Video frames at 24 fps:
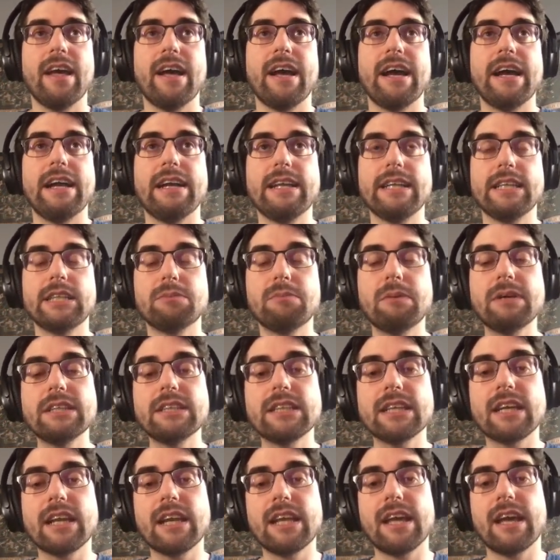And it's
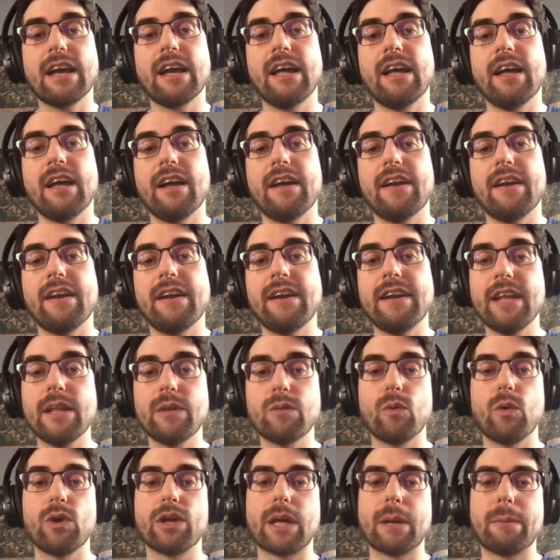basically a
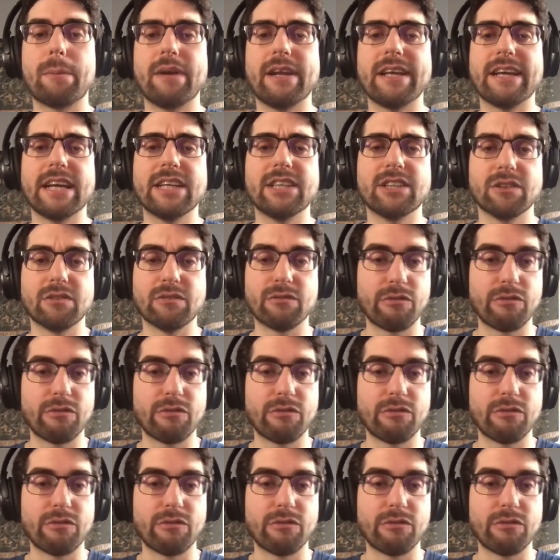network application